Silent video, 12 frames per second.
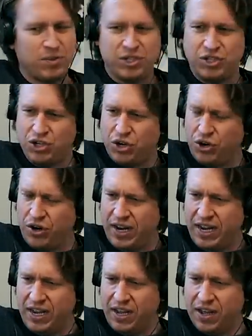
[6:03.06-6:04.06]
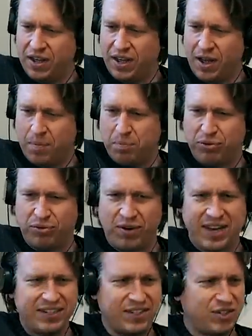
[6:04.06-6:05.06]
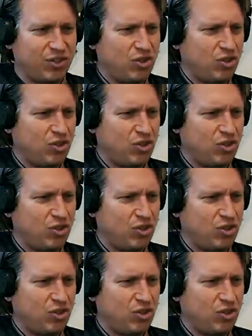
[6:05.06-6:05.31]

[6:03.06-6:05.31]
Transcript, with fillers: was during a press